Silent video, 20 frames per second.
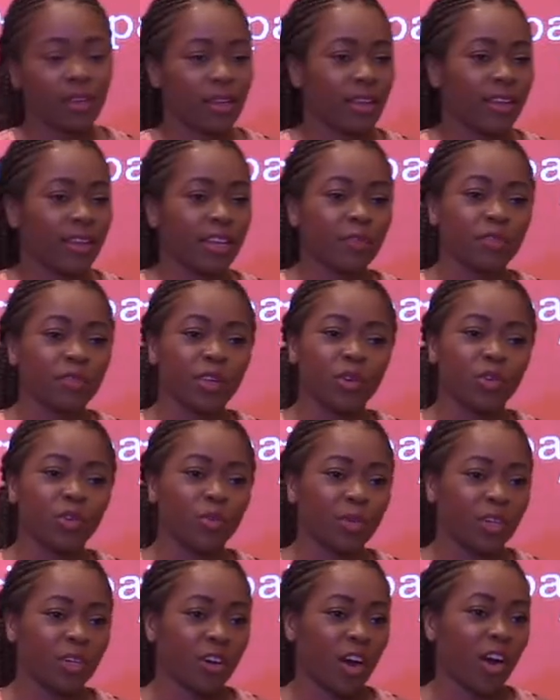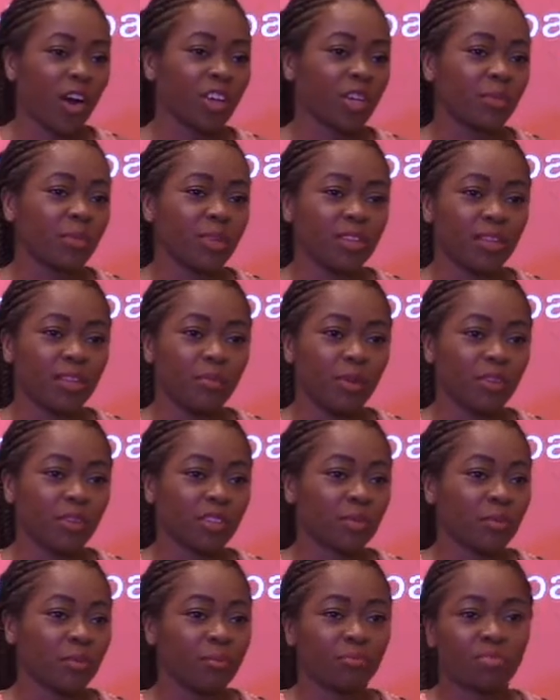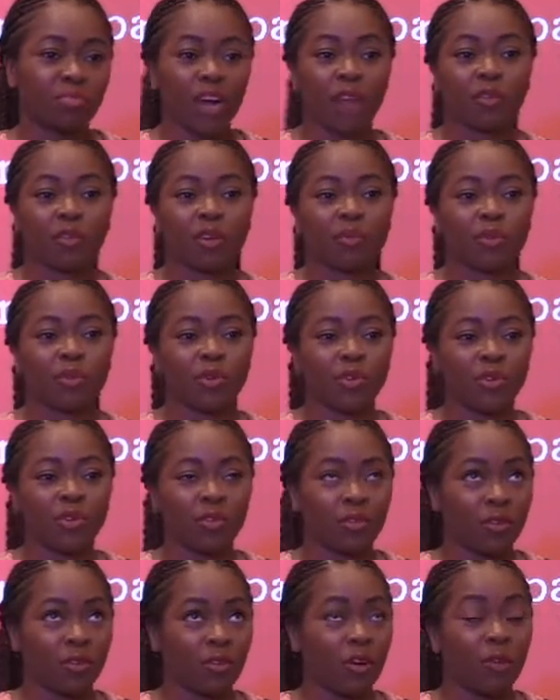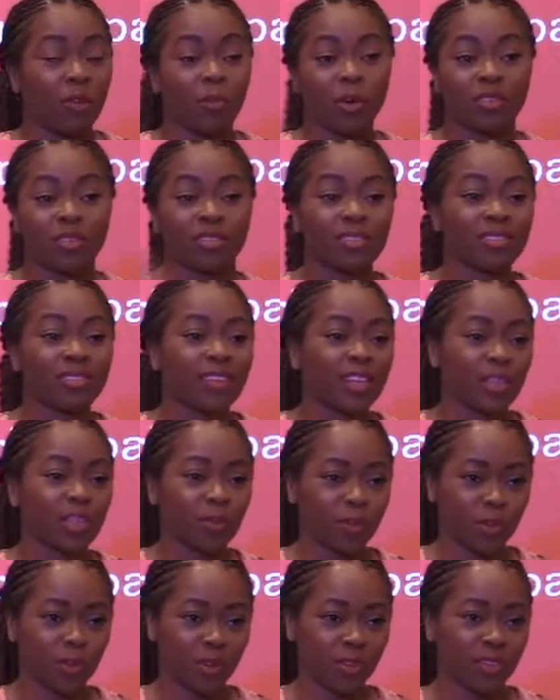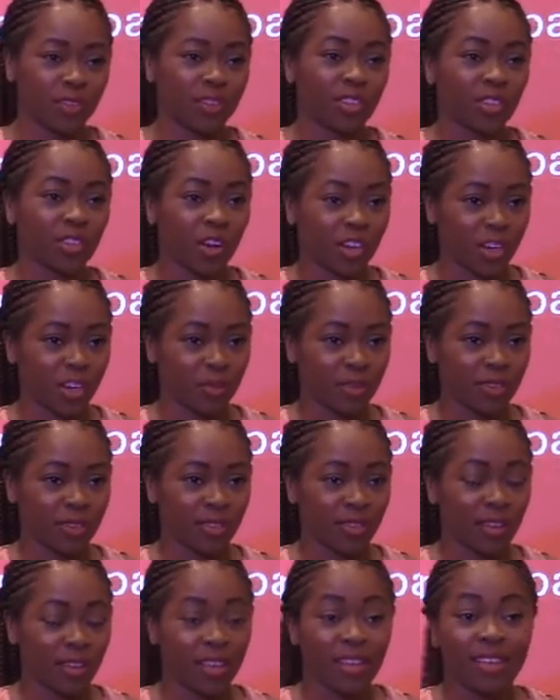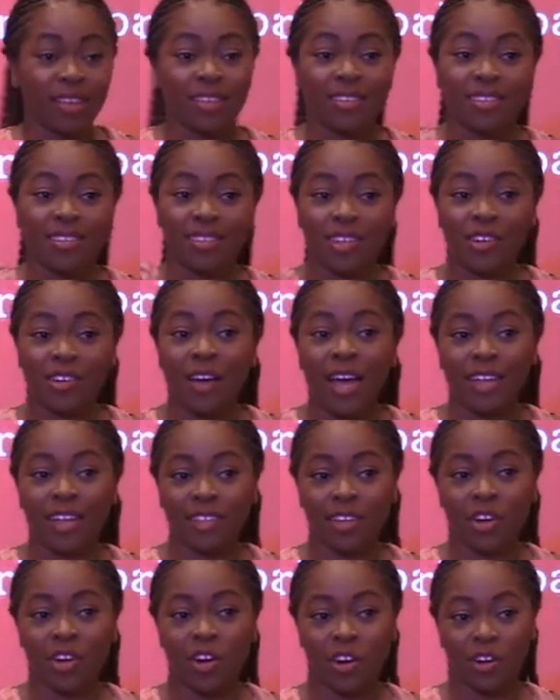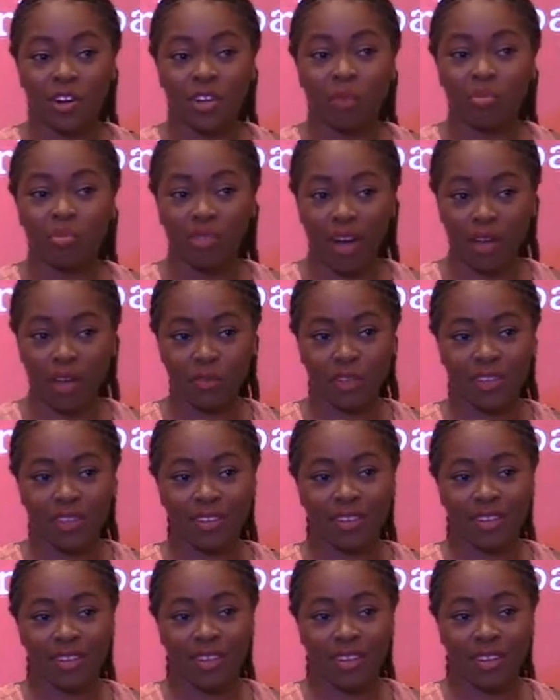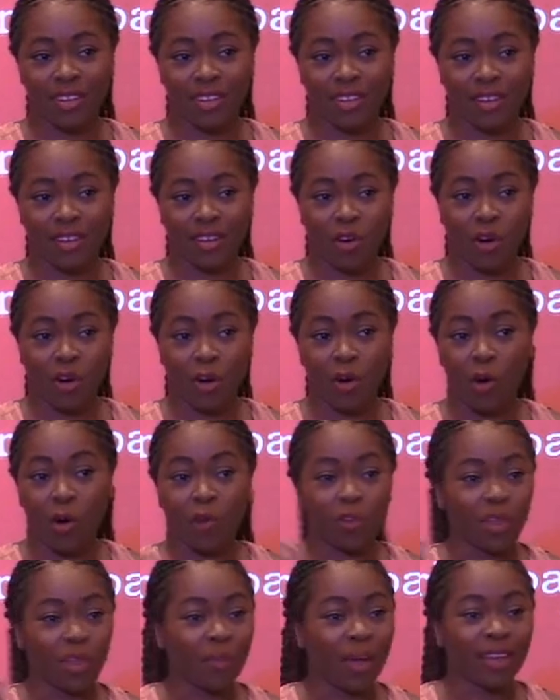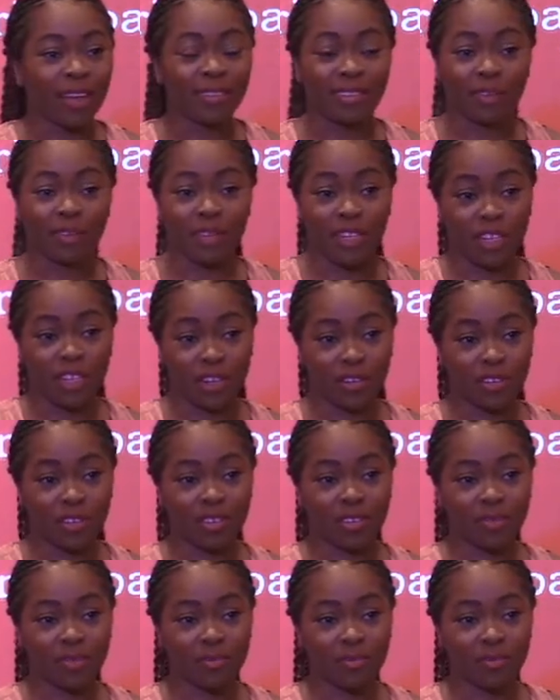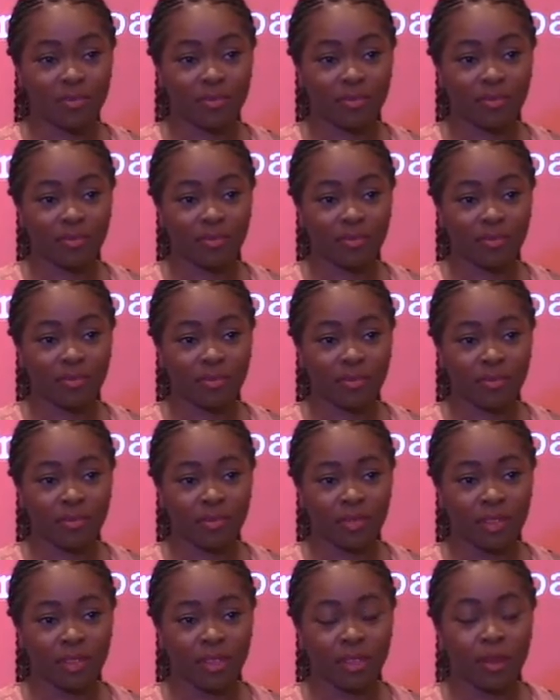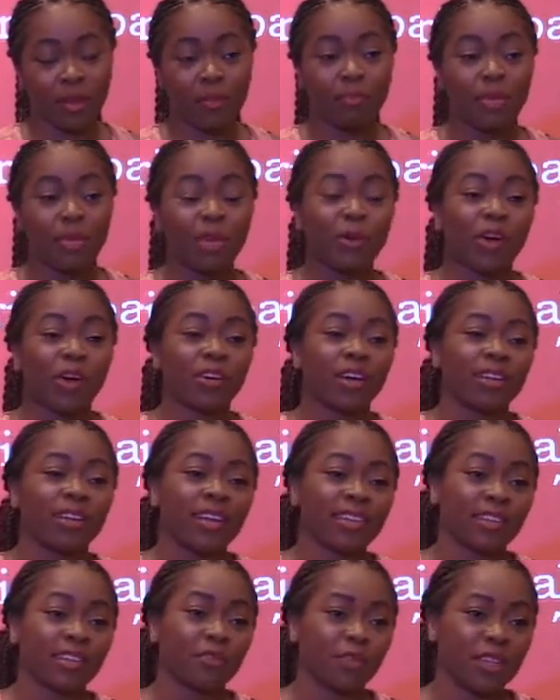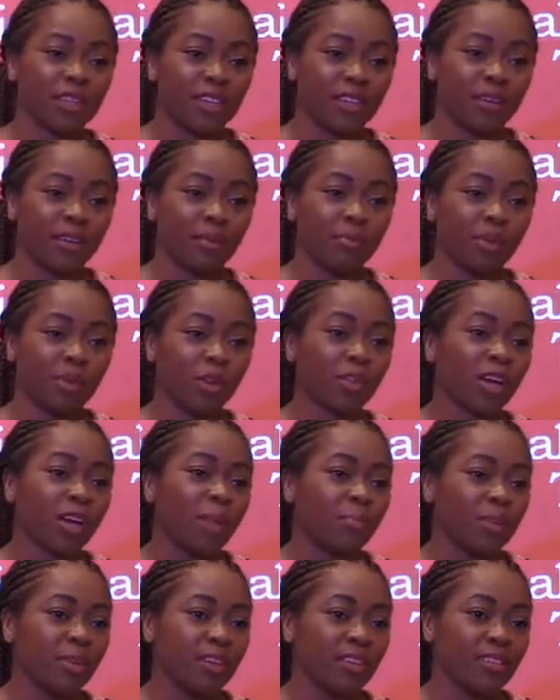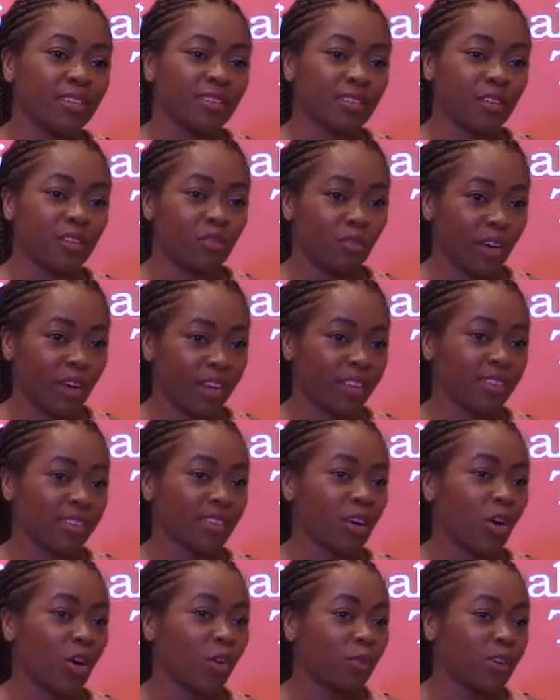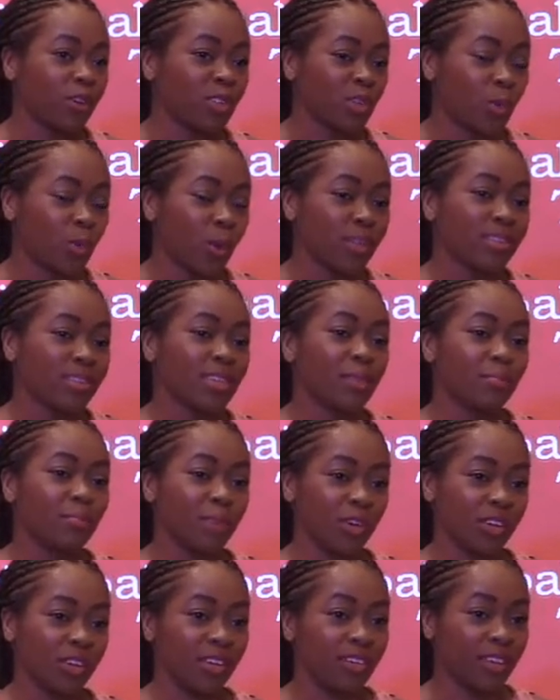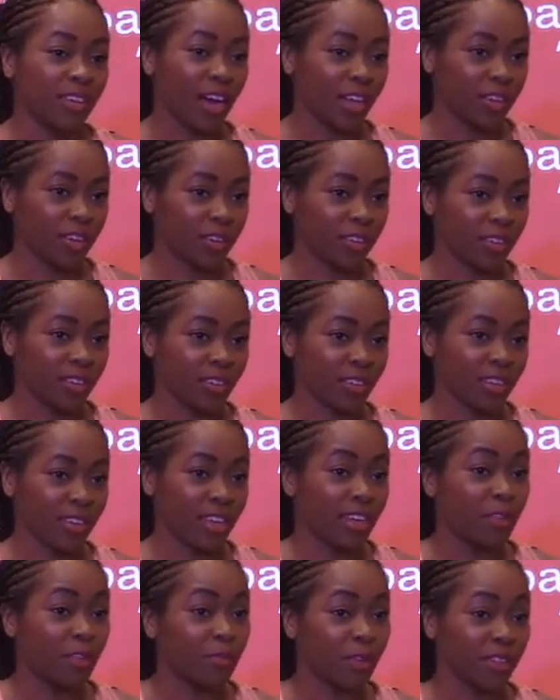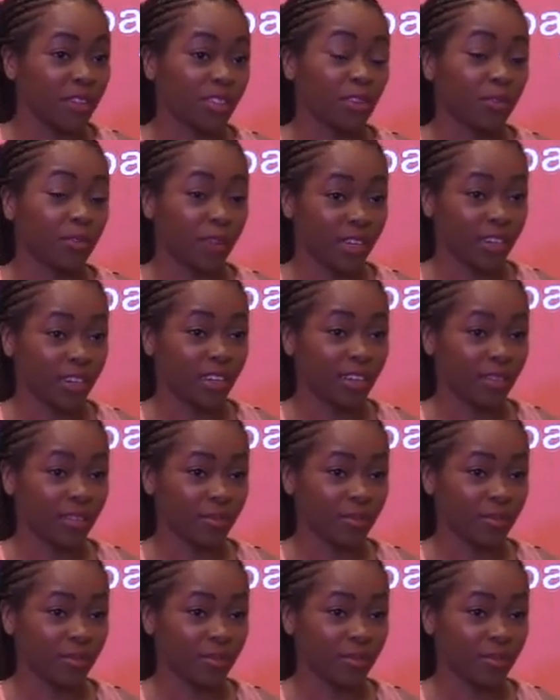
Lyft and Uber, arguably the most profitable or most successful startups, still hasn't earned a profit over the past 7 years. Meanwhile, collectively, both companies raised over $20 billion in investor funding.